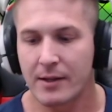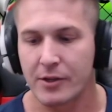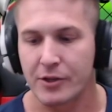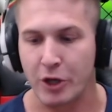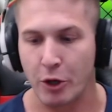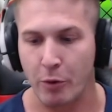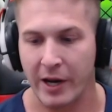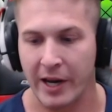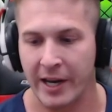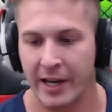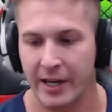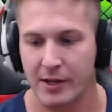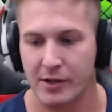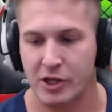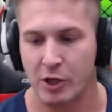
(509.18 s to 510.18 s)
Do
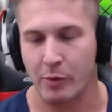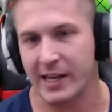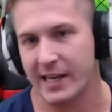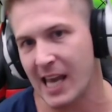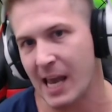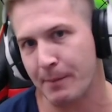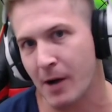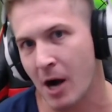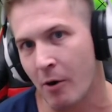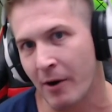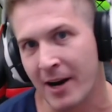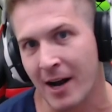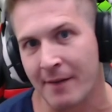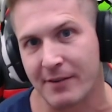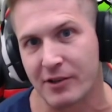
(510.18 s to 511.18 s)
we do we keep
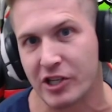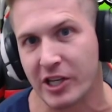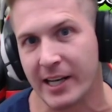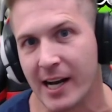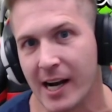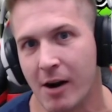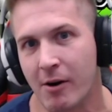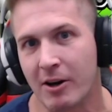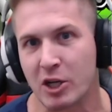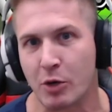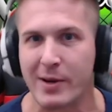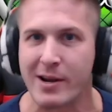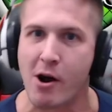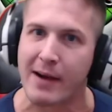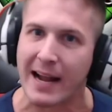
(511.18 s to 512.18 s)
going on Vegito, or do
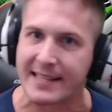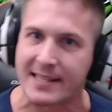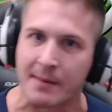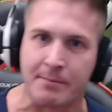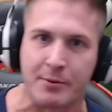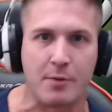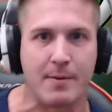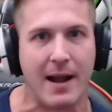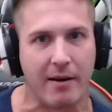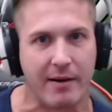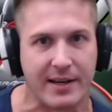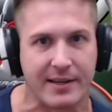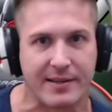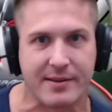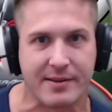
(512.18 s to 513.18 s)
we go get some boo
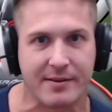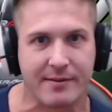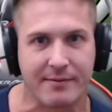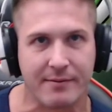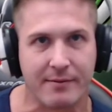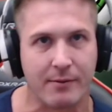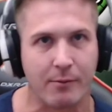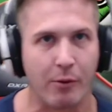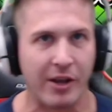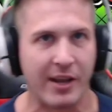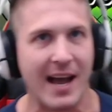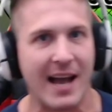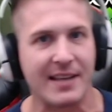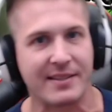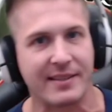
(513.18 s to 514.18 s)
berries? What do you
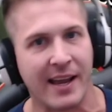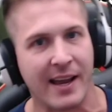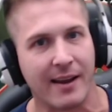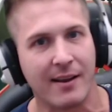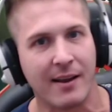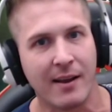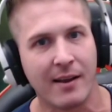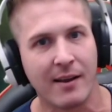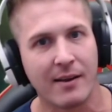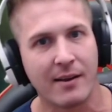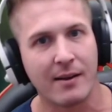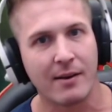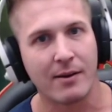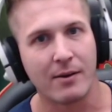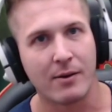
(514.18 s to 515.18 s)
guys think?
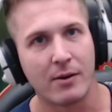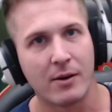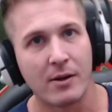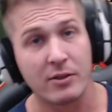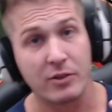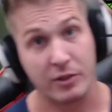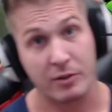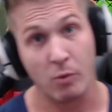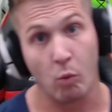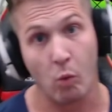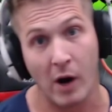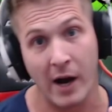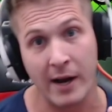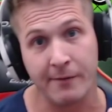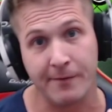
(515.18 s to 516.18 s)

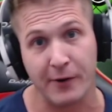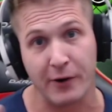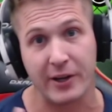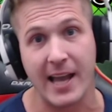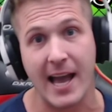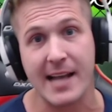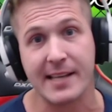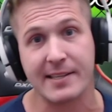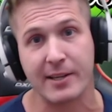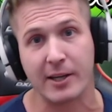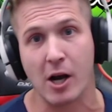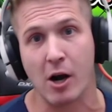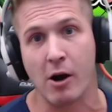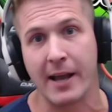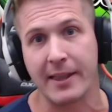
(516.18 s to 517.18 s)
One for yes to
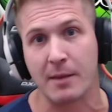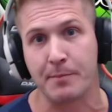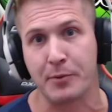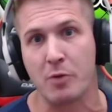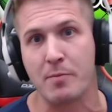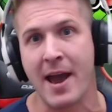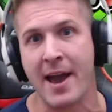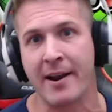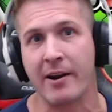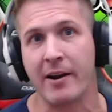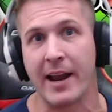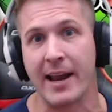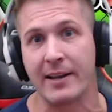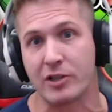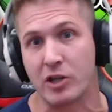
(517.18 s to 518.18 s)
go hit the boo banner,
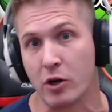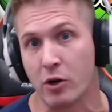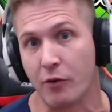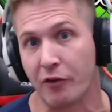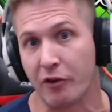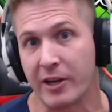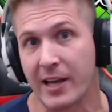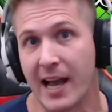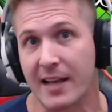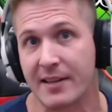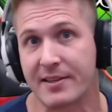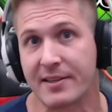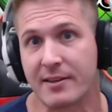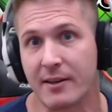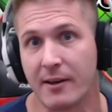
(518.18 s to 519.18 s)
and two for
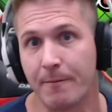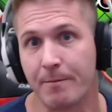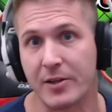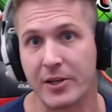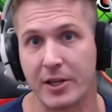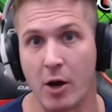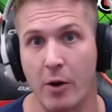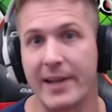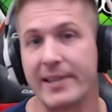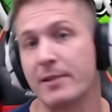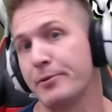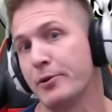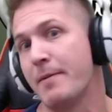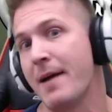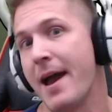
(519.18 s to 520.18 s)
yes to go hit the
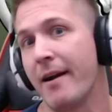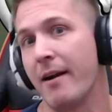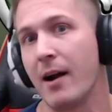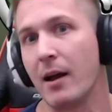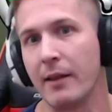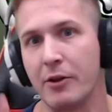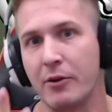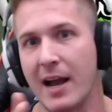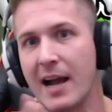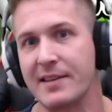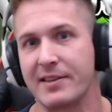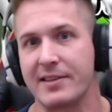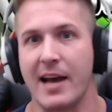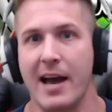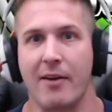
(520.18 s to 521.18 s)
boo banner. I'll let you guys
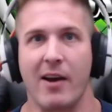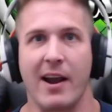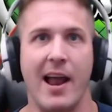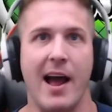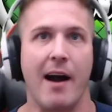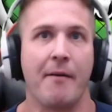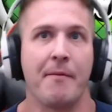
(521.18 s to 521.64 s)
decide right now.